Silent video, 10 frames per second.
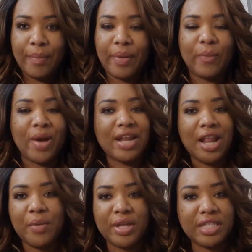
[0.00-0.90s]
But why did
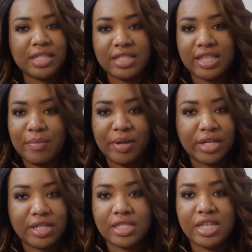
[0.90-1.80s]
I wait till the summer
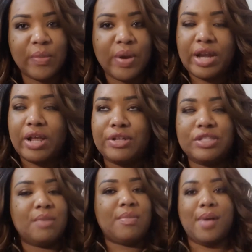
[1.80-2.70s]
to start working on a
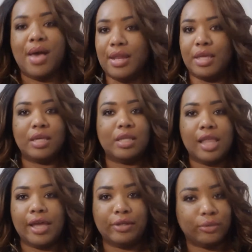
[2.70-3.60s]
summer body?
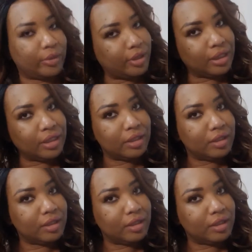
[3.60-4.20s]
Like, really?